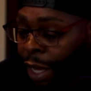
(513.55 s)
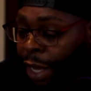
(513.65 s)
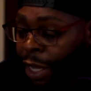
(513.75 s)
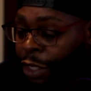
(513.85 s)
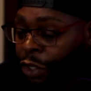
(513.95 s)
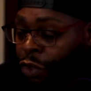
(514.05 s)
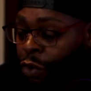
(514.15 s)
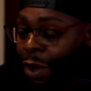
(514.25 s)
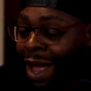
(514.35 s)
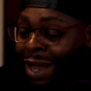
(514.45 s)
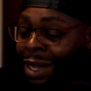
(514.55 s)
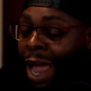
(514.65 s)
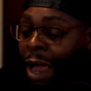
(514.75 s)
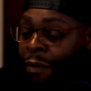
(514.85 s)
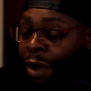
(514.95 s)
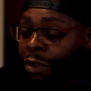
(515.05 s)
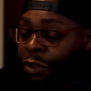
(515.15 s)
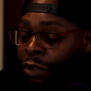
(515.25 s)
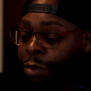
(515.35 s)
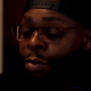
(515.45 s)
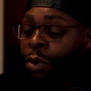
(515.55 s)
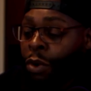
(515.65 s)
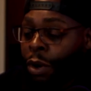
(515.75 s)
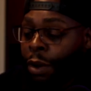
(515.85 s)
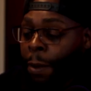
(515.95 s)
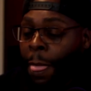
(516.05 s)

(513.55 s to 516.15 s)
is to contact RAZER support.